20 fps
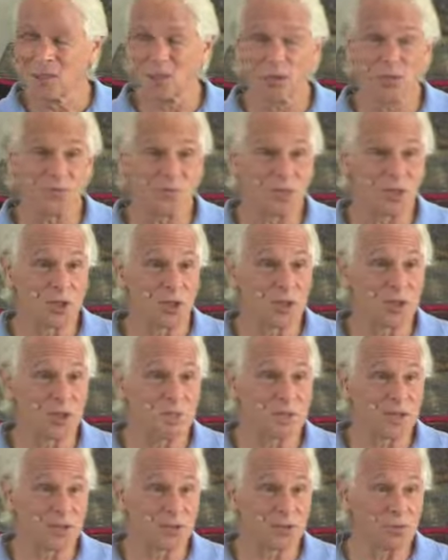And hopefully a
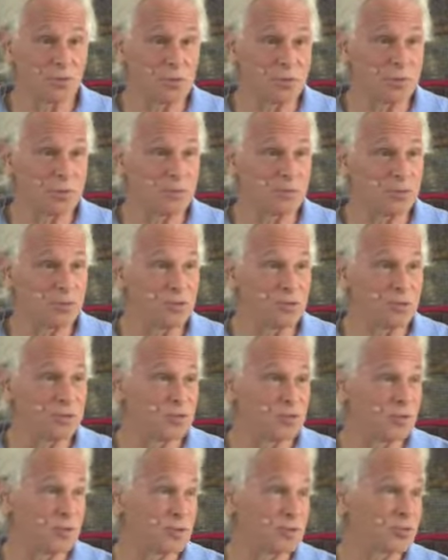good mentor is somebody who
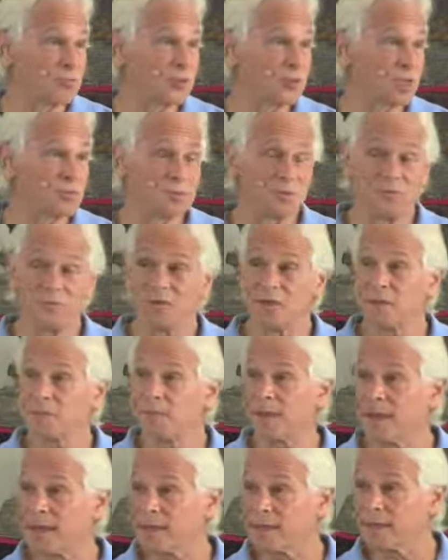gives us objective
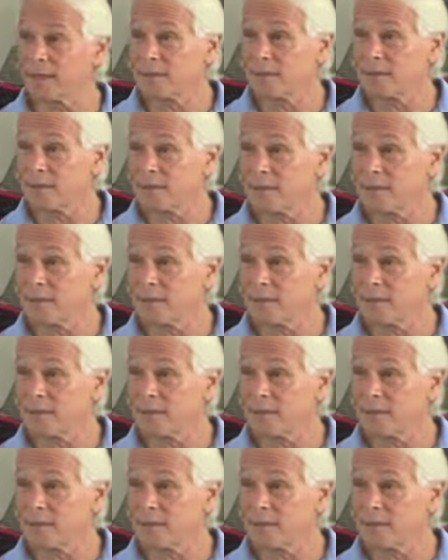feedback.